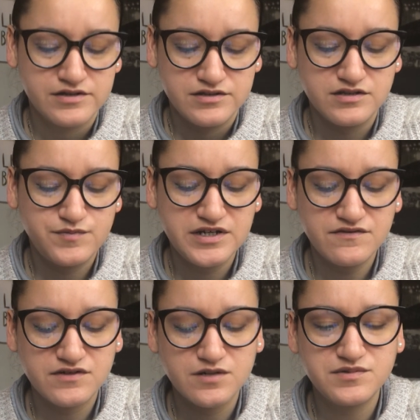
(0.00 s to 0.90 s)
this Page
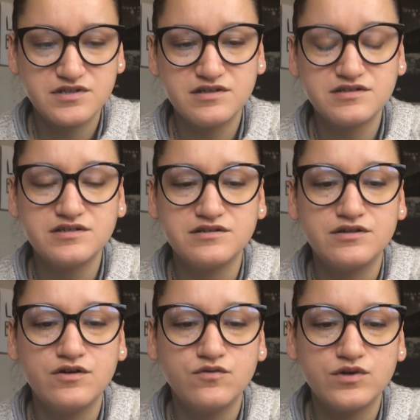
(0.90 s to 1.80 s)
of Cups doesn't
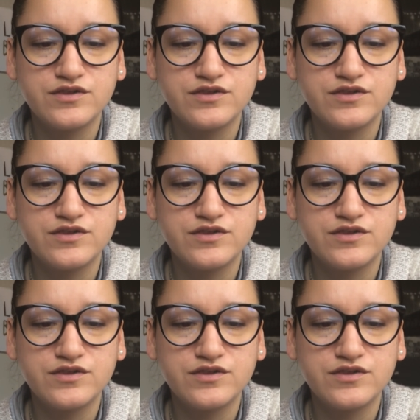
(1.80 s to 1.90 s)
know what